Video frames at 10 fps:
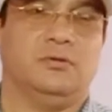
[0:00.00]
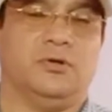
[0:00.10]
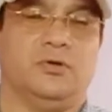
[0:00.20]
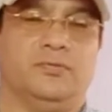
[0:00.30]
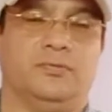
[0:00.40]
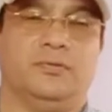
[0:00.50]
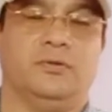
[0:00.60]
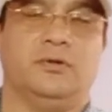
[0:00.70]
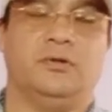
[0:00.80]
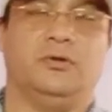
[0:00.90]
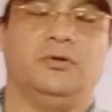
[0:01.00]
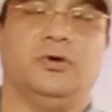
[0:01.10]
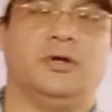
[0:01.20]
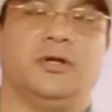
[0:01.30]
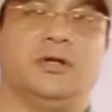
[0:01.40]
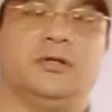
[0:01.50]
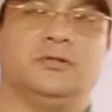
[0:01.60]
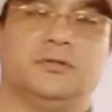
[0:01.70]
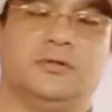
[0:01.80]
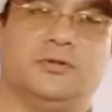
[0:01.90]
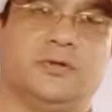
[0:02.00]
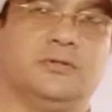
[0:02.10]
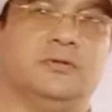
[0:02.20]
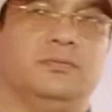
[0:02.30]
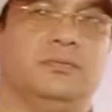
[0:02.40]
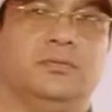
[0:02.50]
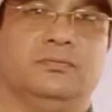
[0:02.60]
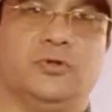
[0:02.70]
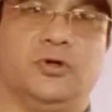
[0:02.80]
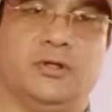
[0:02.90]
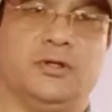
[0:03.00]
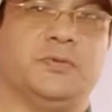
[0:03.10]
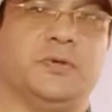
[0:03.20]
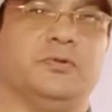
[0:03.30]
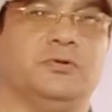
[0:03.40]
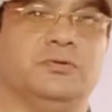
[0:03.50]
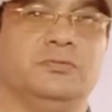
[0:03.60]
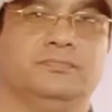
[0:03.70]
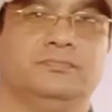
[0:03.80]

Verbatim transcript: of your English literature or English paper 2